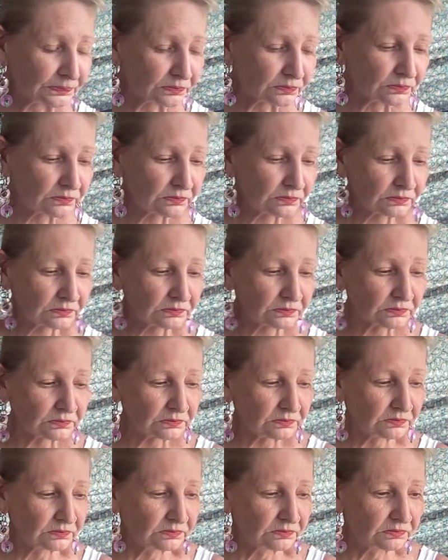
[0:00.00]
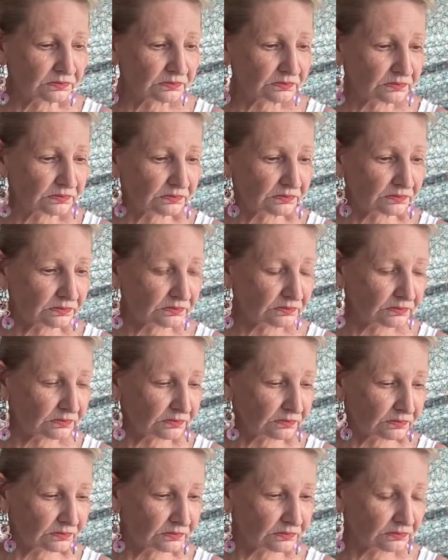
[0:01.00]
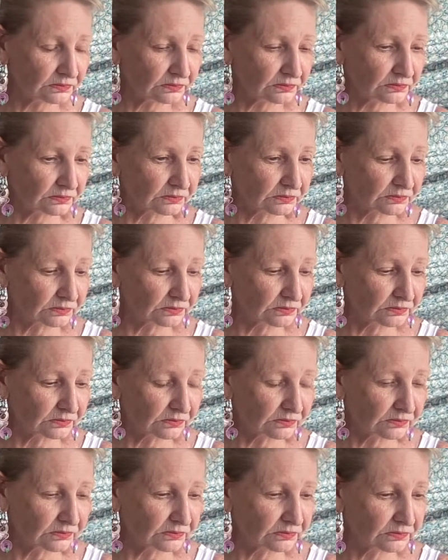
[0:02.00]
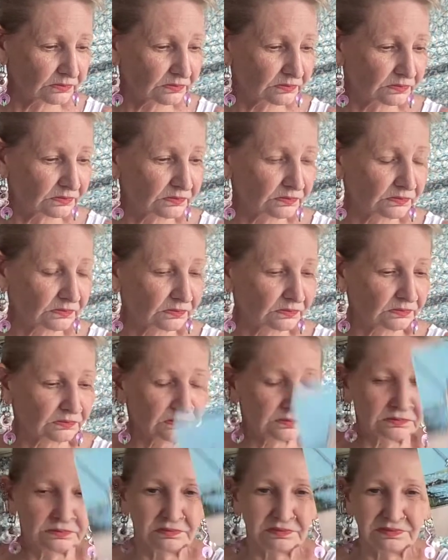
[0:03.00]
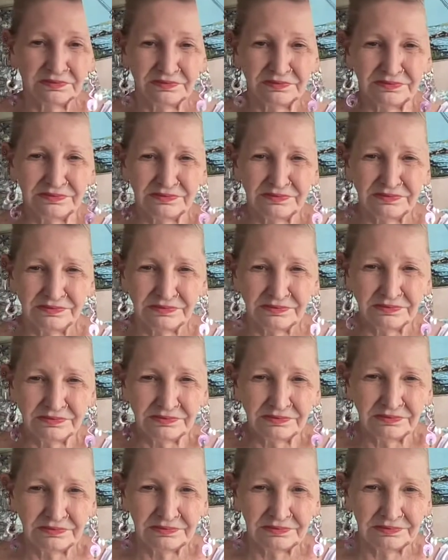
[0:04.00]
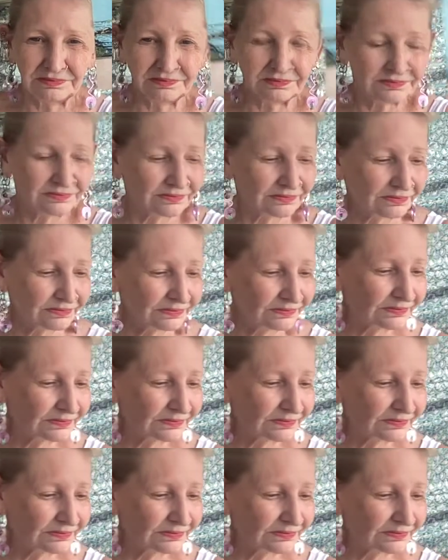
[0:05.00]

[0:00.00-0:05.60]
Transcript: No one is speaking in this clip.